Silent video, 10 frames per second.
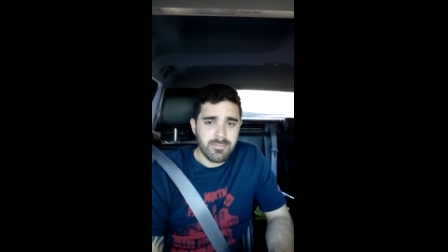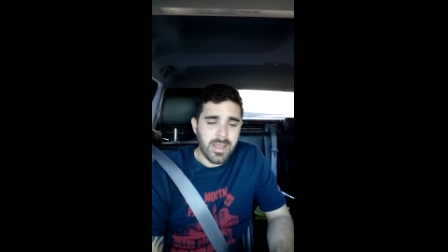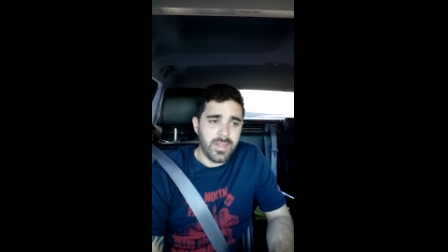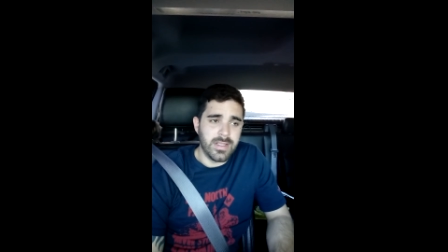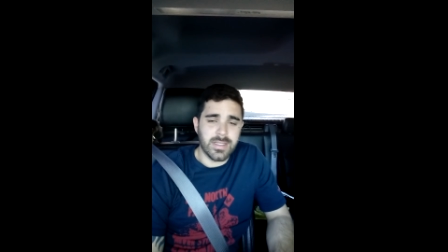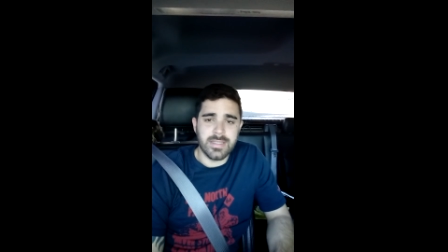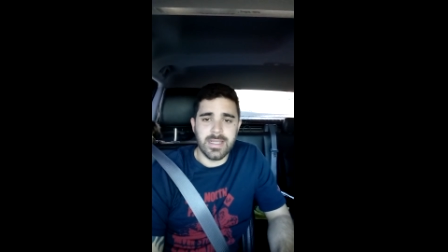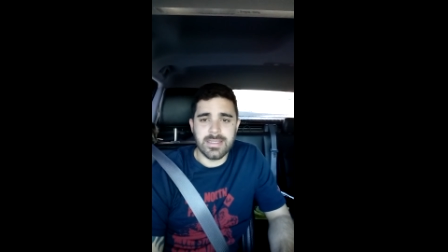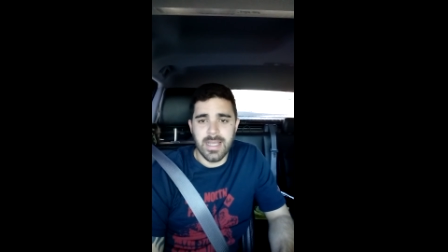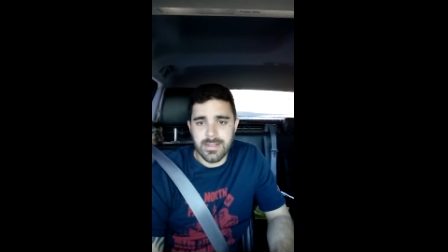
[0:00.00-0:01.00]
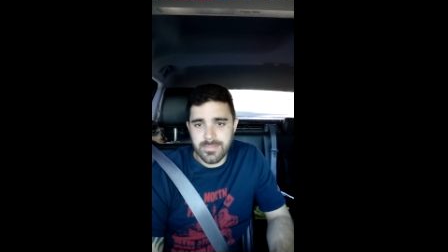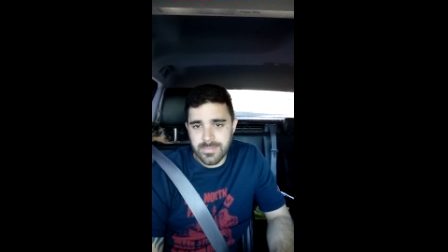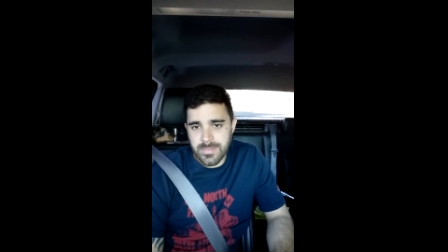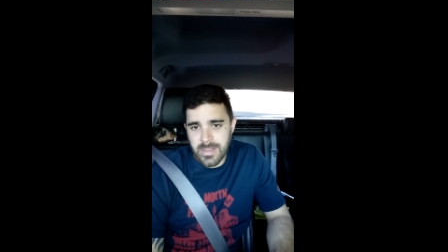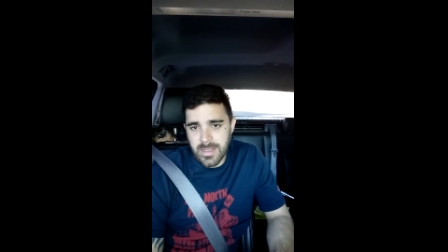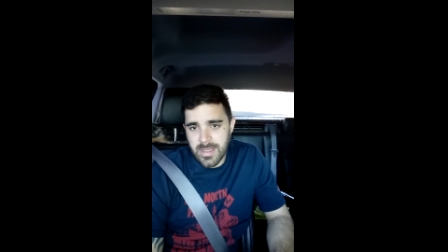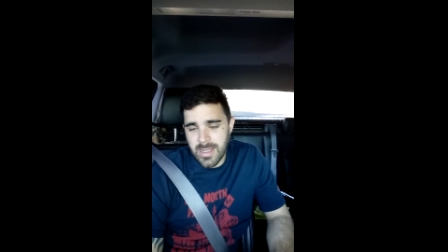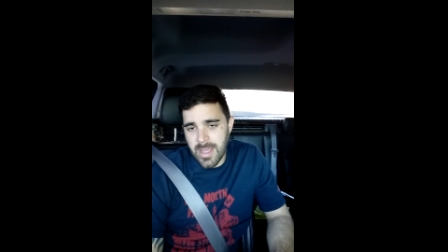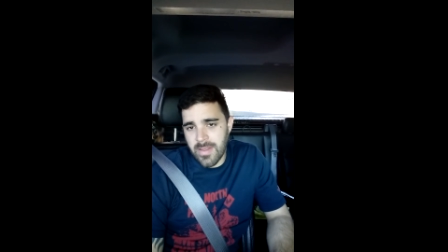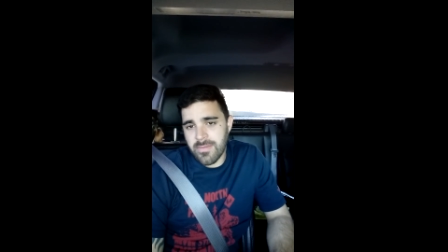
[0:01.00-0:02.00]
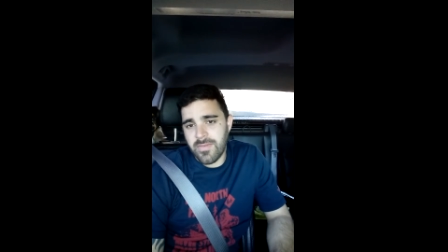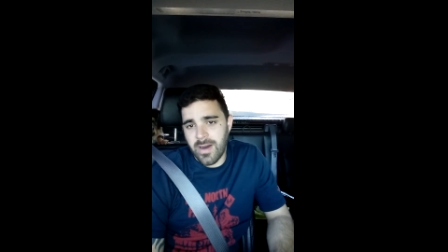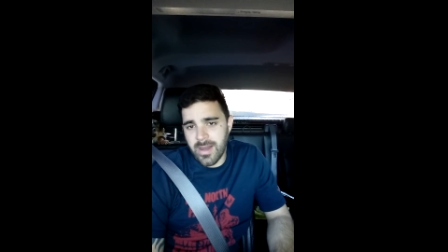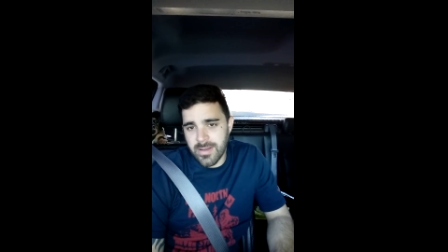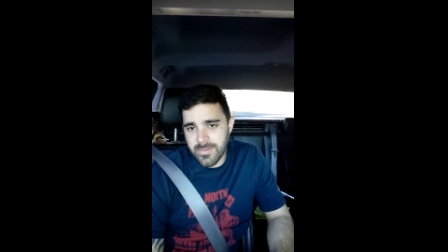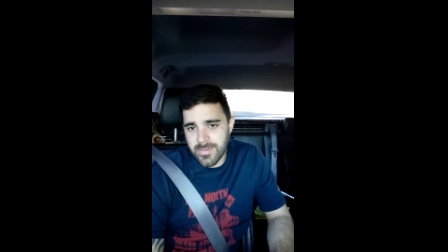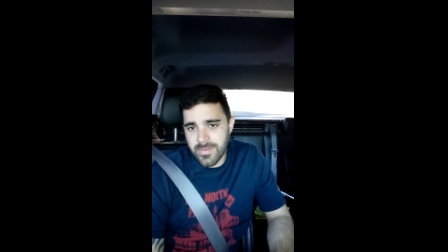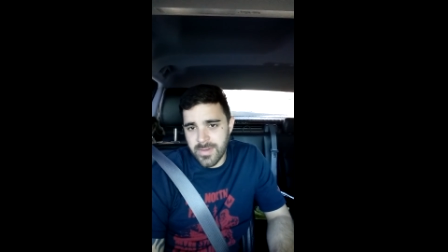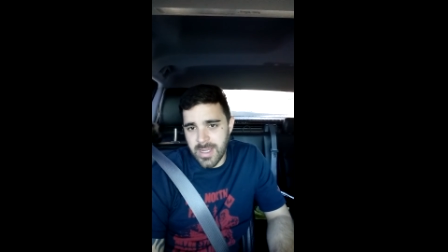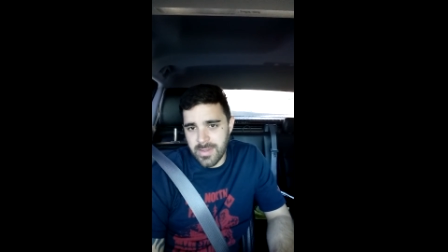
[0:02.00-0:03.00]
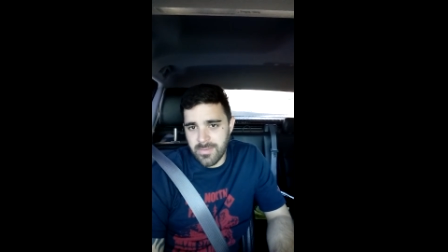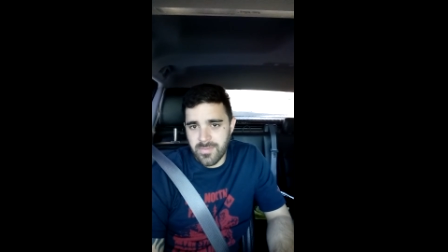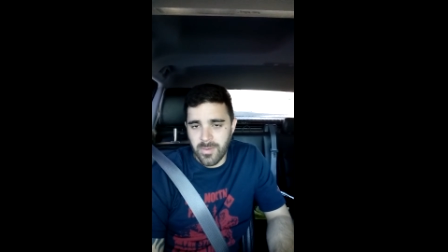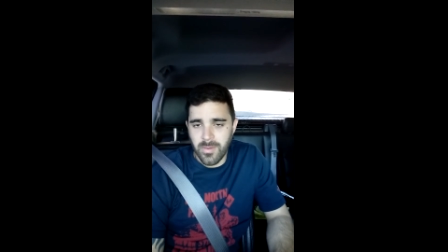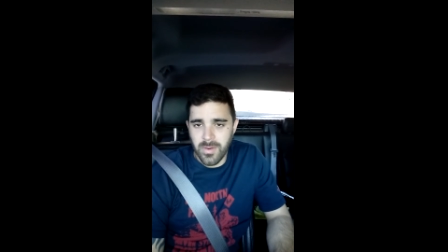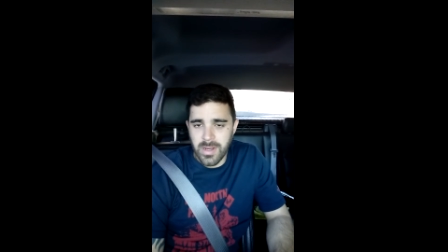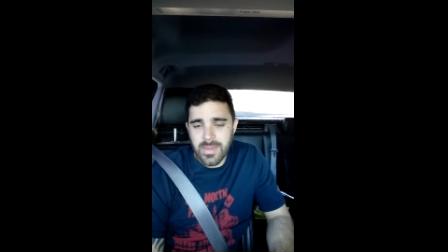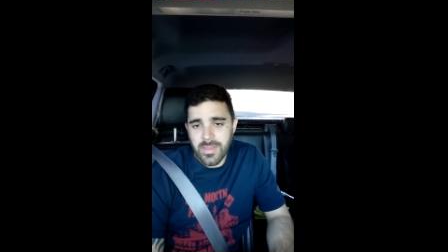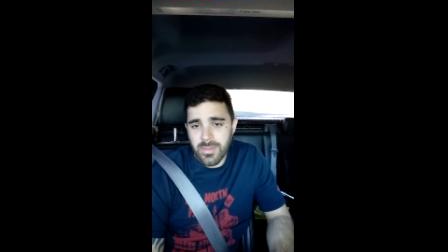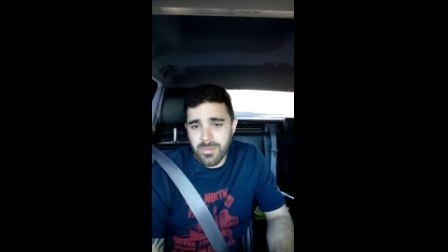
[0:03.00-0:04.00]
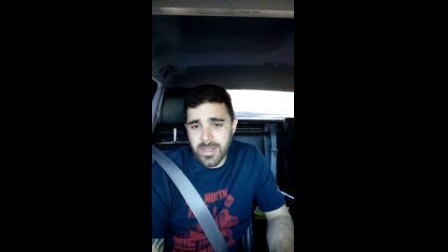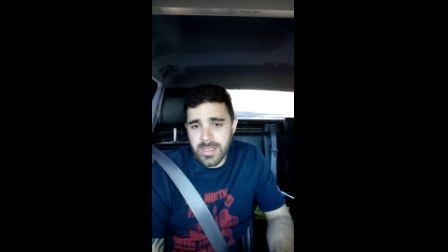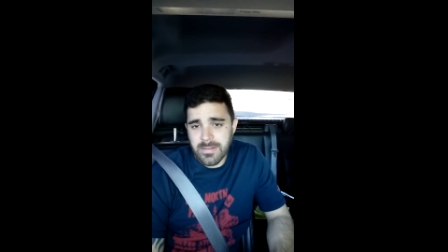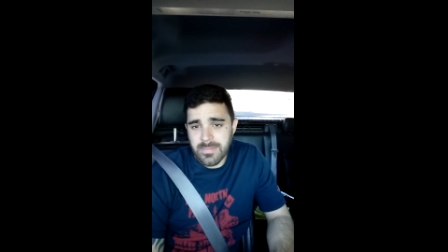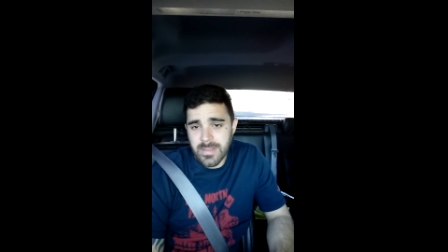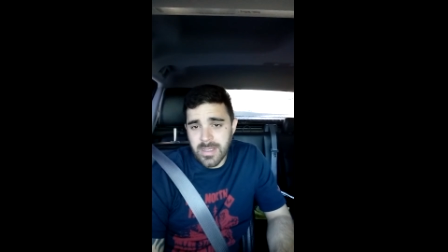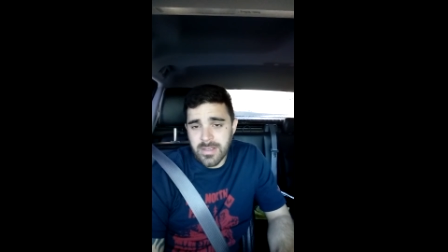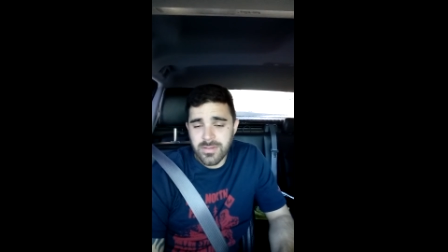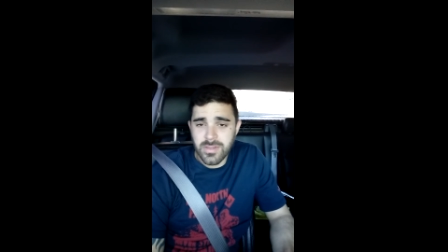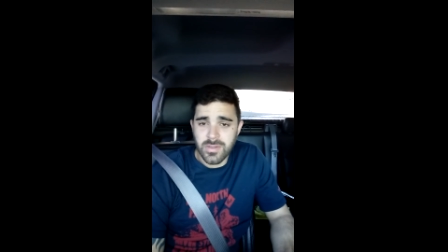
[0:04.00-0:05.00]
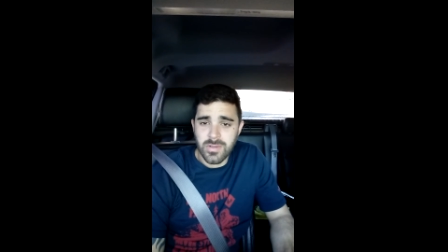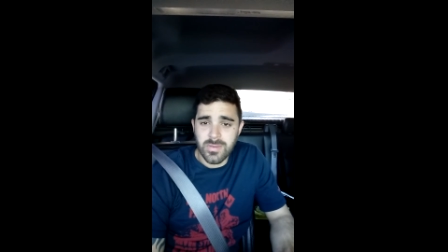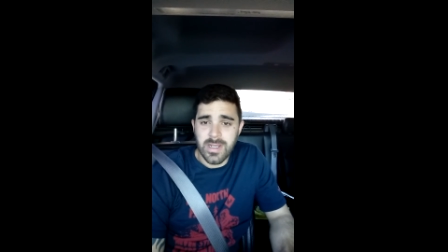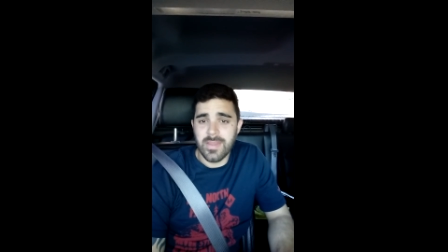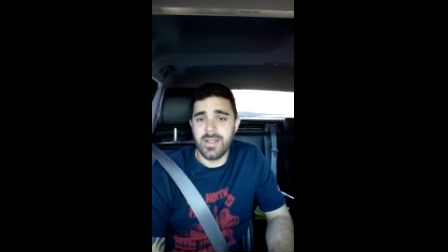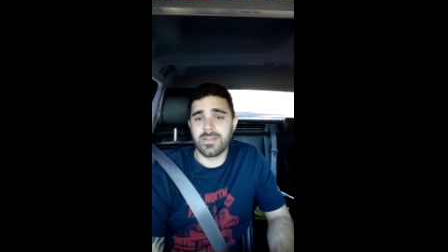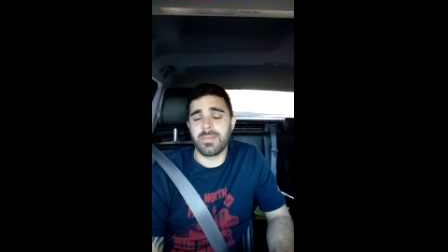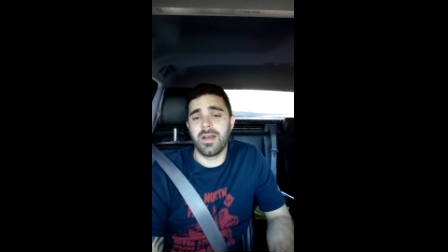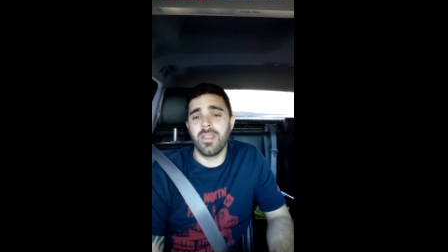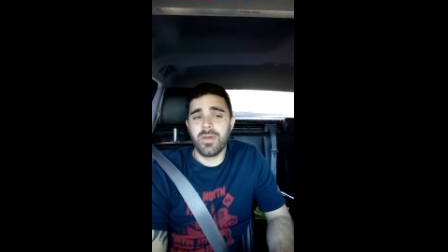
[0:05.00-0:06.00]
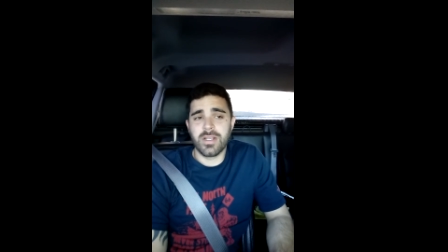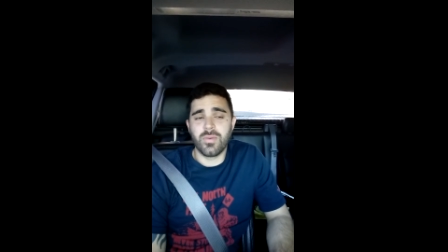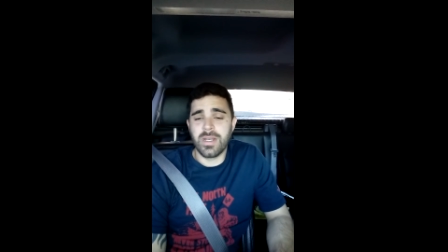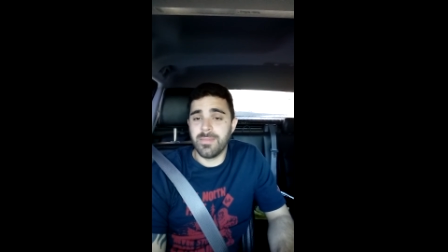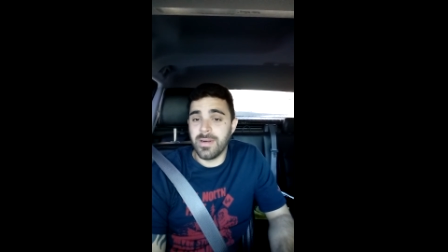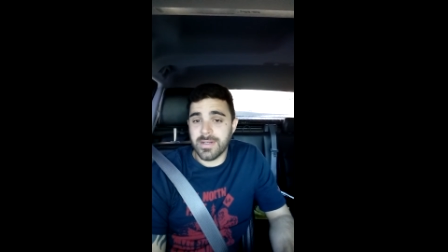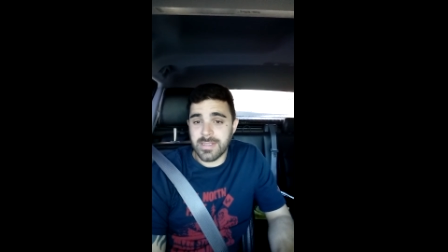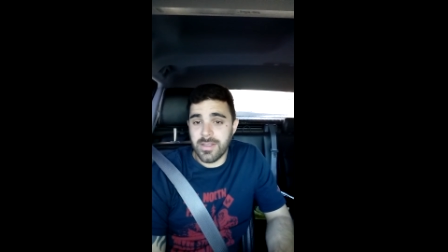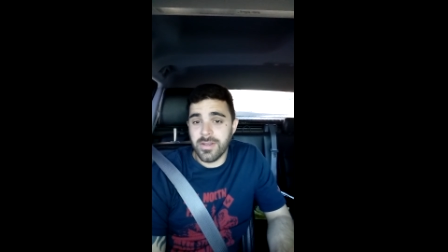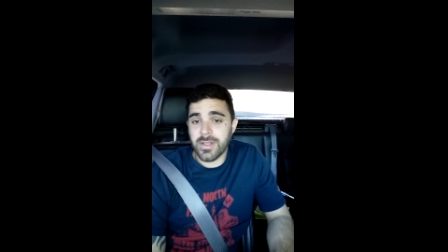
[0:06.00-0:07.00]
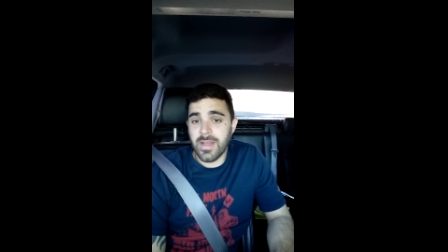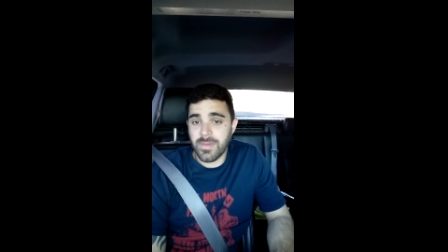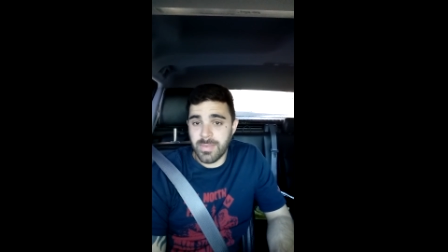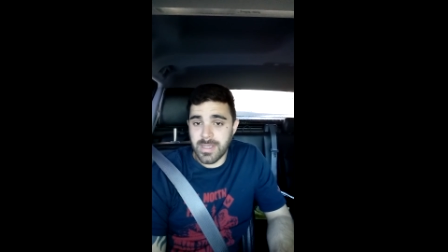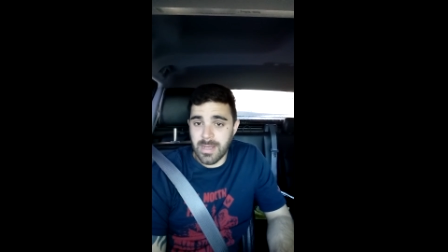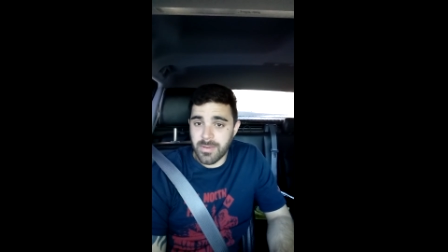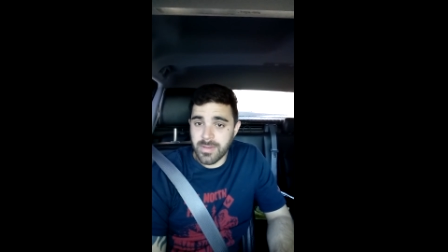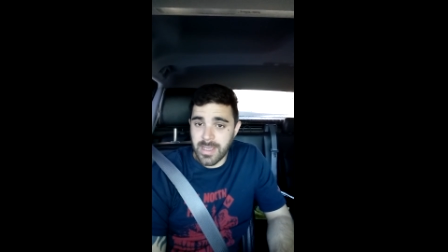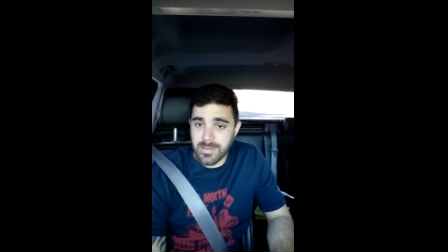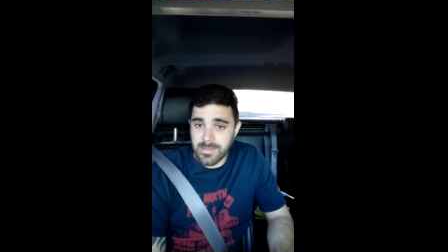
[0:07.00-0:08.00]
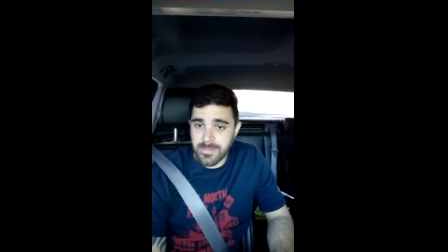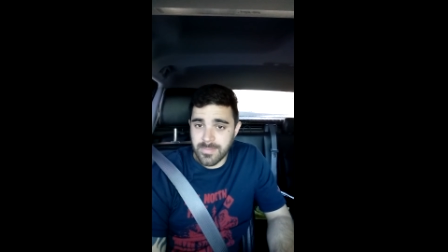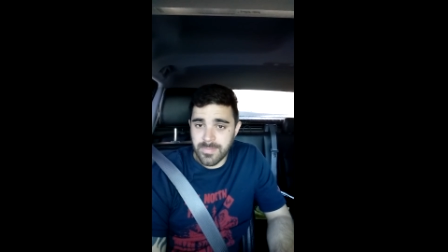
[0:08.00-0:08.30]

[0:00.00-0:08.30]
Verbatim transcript: and then it's gonna say 10, and then five, and then four, and then three, two, and then it's gonna be all the way to 20 bucks, and you're gonna have to pay capital gains.